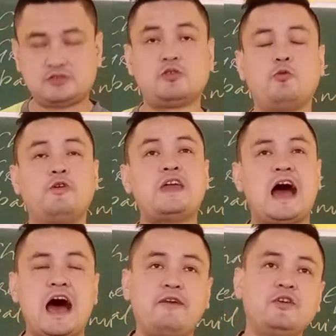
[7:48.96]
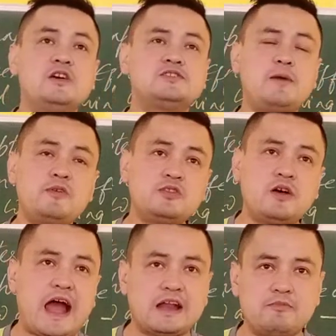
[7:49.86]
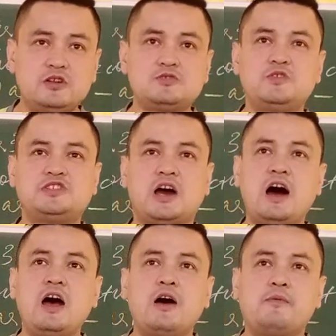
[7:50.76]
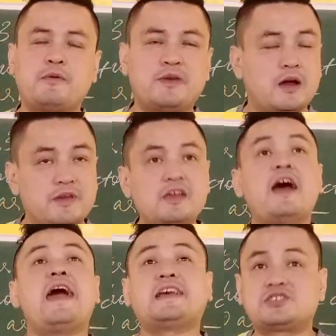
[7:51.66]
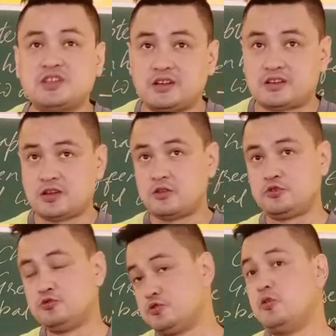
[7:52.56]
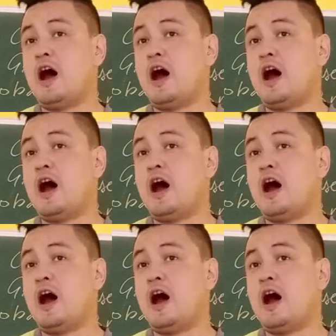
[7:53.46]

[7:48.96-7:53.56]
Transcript: So we have some of the animals which are becoming extinct due to